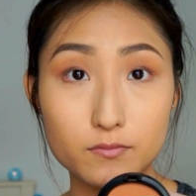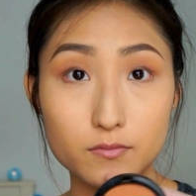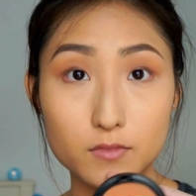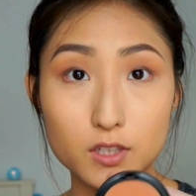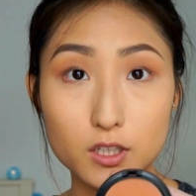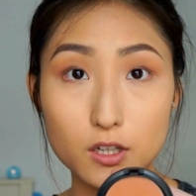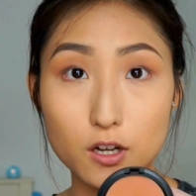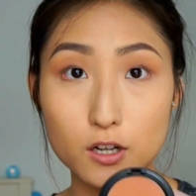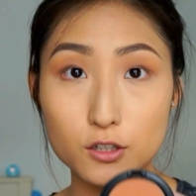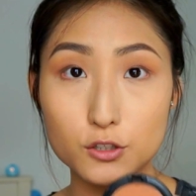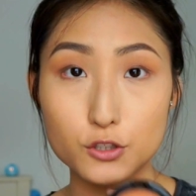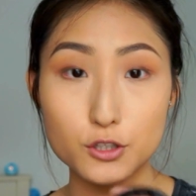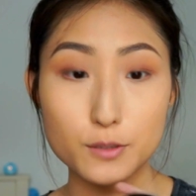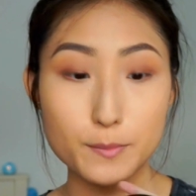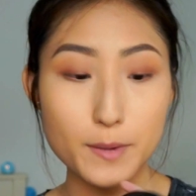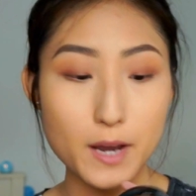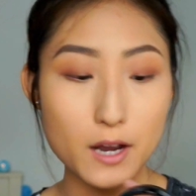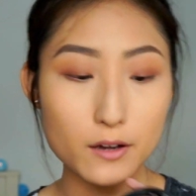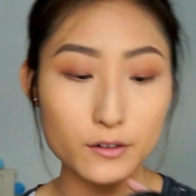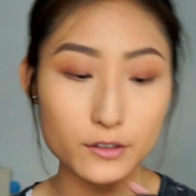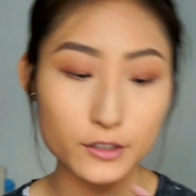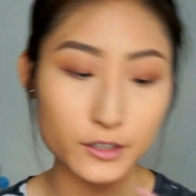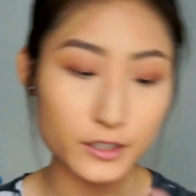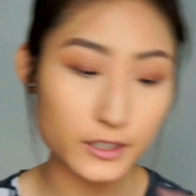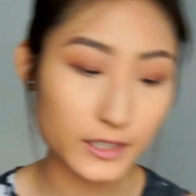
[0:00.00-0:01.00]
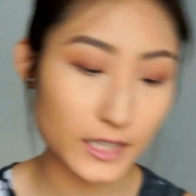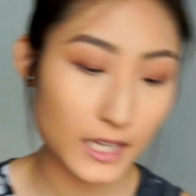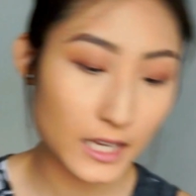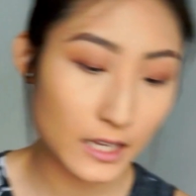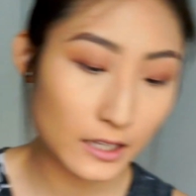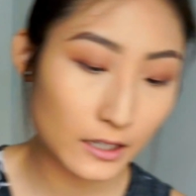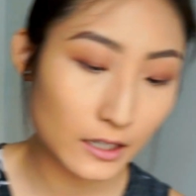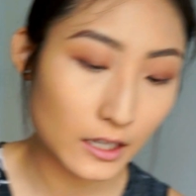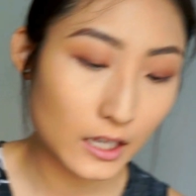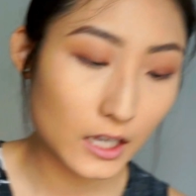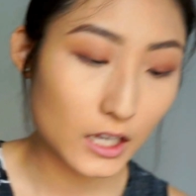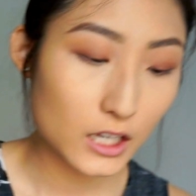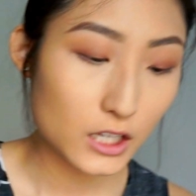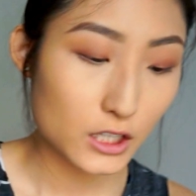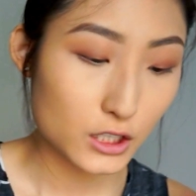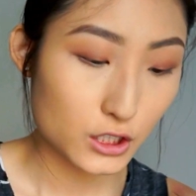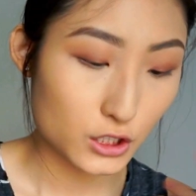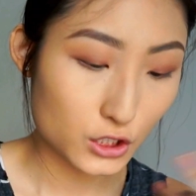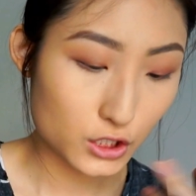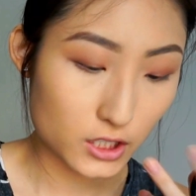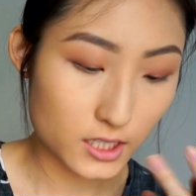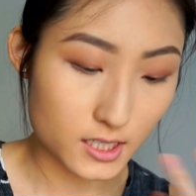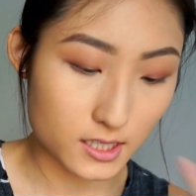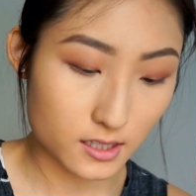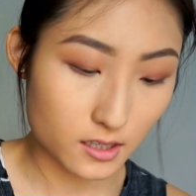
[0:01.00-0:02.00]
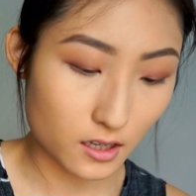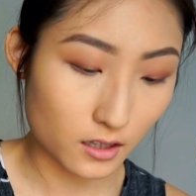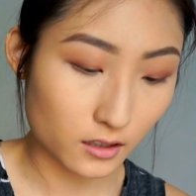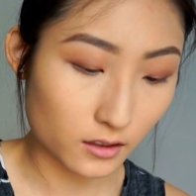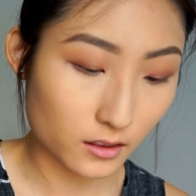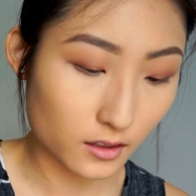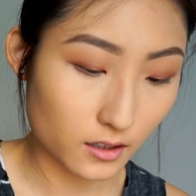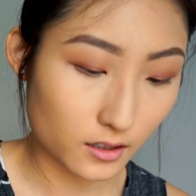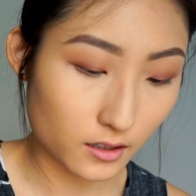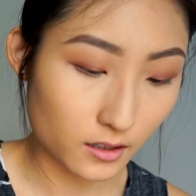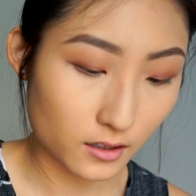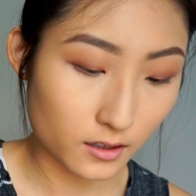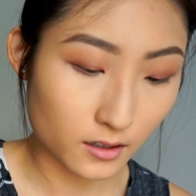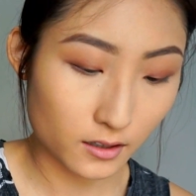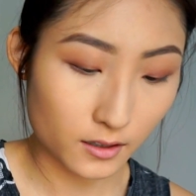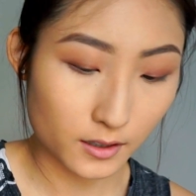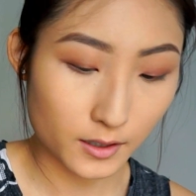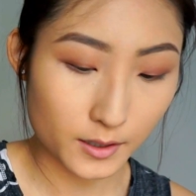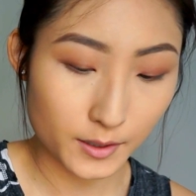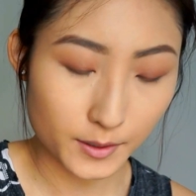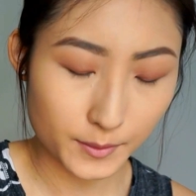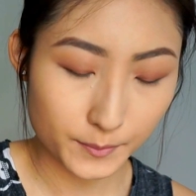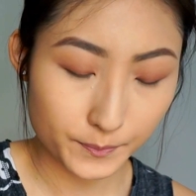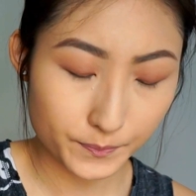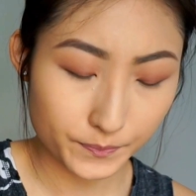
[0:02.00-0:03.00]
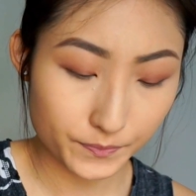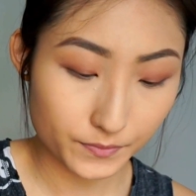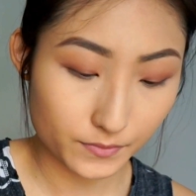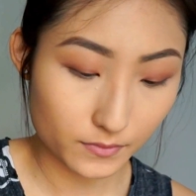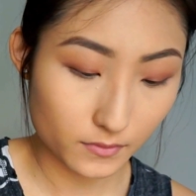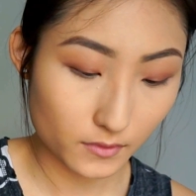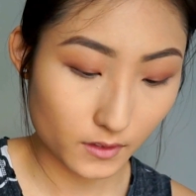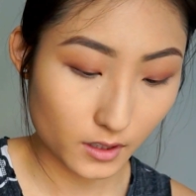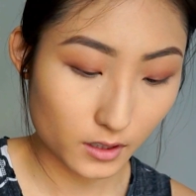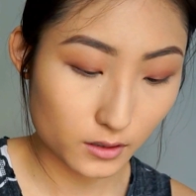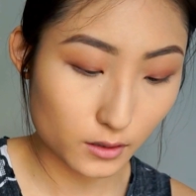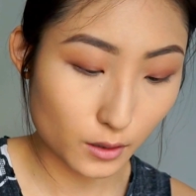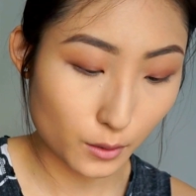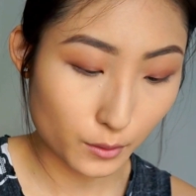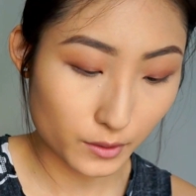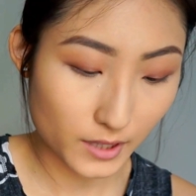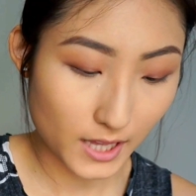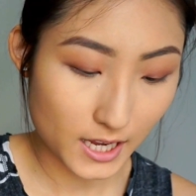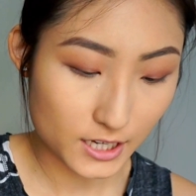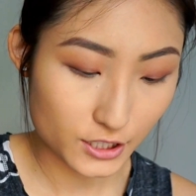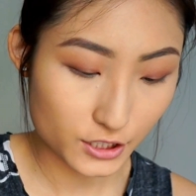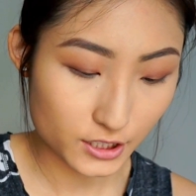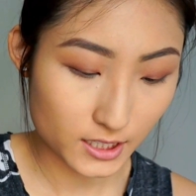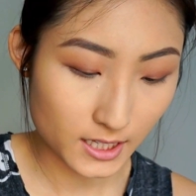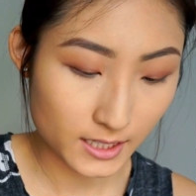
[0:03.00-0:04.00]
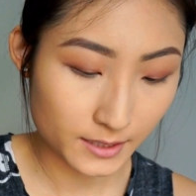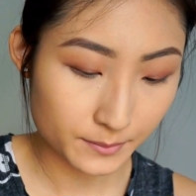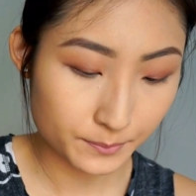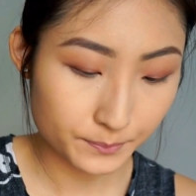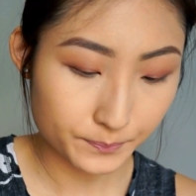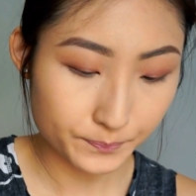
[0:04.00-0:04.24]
contour powder again, just on the lower lash line.